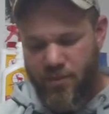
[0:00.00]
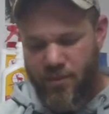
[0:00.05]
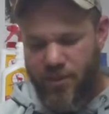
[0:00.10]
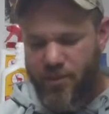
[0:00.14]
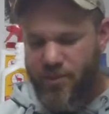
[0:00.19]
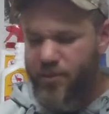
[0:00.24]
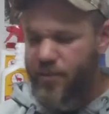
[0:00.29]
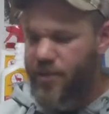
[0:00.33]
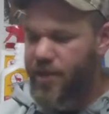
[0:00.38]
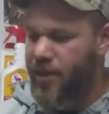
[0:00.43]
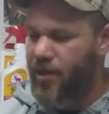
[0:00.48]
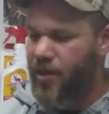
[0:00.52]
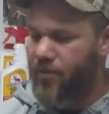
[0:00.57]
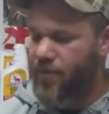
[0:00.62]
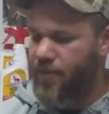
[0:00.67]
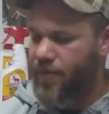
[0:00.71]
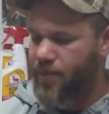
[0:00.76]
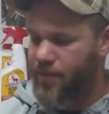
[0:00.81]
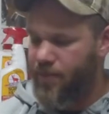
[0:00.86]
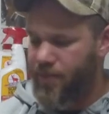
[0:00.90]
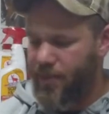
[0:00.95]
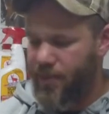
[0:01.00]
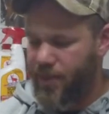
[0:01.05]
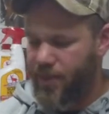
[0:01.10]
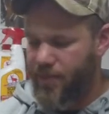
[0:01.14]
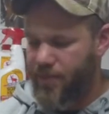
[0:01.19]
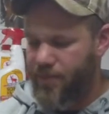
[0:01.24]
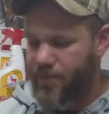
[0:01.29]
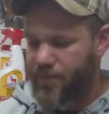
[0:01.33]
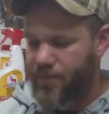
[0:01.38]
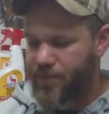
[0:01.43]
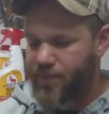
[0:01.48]
you tune that up, but you
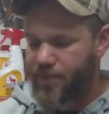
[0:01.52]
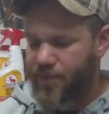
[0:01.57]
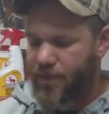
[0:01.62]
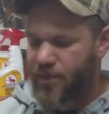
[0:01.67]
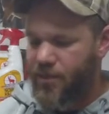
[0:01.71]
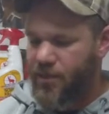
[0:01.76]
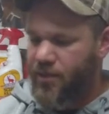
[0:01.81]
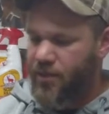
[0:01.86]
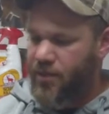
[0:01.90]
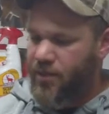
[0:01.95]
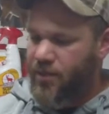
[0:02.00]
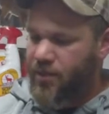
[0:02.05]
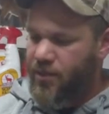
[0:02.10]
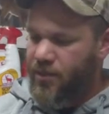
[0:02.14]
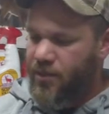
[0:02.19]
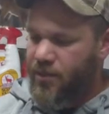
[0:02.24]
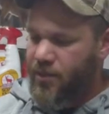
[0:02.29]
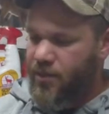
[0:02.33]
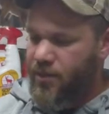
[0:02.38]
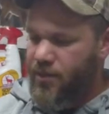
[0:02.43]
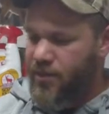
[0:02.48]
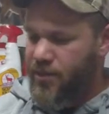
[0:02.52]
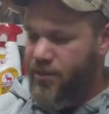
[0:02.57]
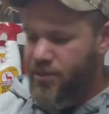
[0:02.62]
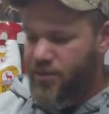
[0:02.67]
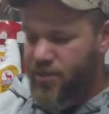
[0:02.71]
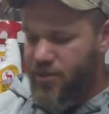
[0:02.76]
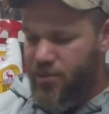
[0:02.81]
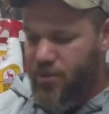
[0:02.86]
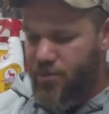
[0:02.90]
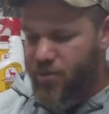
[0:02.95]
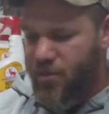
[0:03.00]
know, it's a
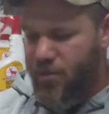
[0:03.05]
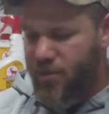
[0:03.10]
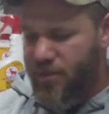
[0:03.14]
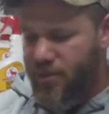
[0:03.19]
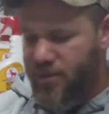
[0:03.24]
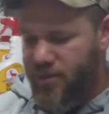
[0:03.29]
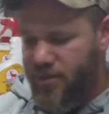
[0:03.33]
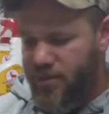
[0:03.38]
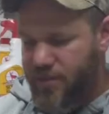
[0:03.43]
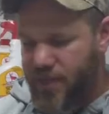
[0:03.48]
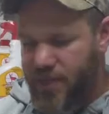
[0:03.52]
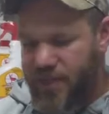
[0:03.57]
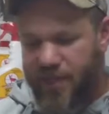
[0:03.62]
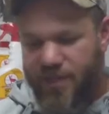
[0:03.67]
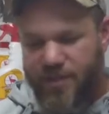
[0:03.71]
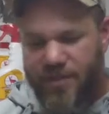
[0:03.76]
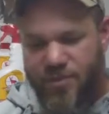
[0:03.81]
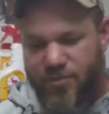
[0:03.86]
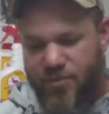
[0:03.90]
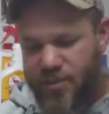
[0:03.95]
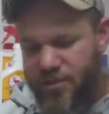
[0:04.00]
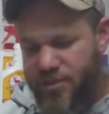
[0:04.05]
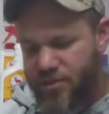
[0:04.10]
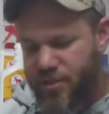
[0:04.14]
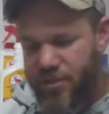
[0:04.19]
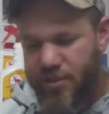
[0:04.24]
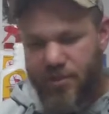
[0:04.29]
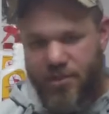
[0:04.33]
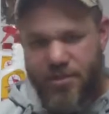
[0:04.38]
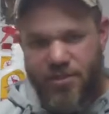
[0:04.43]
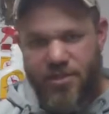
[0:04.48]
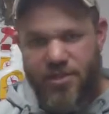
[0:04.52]
little more movement. I liked this when I was
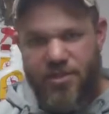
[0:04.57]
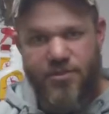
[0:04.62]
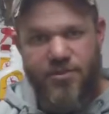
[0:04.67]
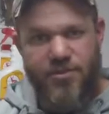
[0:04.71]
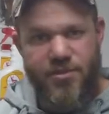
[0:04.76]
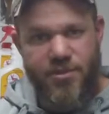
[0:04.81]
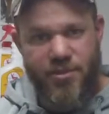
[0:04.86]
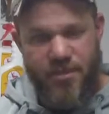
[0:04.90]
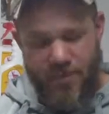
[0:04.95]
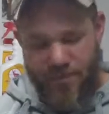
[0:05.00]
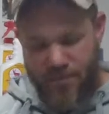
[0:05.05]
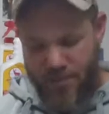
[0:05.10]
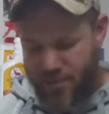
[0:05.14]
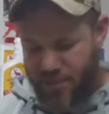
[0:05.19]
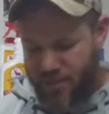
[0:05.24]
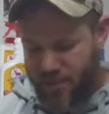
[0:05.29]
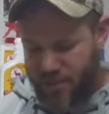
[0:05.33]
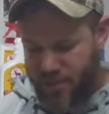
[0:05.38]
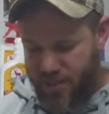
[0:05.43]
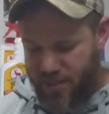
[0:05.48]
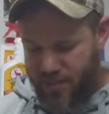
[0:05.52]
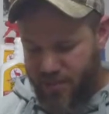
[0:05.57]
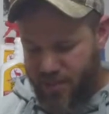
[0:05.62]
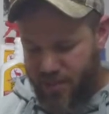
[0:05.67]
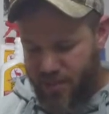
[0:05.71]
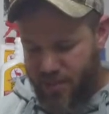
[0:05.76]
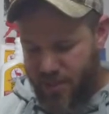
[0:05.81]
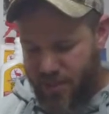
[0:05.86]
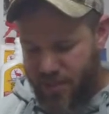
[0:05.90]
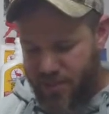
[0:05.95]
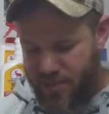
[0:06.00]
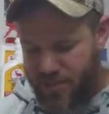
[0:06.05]
younger just because it was a
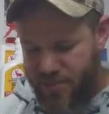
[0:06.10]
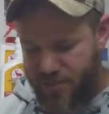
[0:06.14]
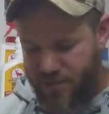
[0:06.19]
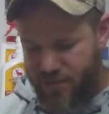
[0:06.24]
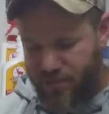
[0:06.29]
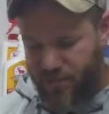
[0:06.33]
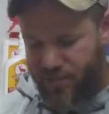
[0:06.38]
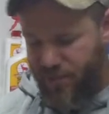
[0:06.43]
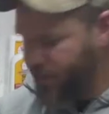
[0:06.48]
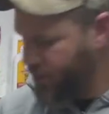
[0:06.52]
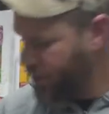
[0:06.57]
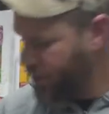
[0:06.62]
lot easier for me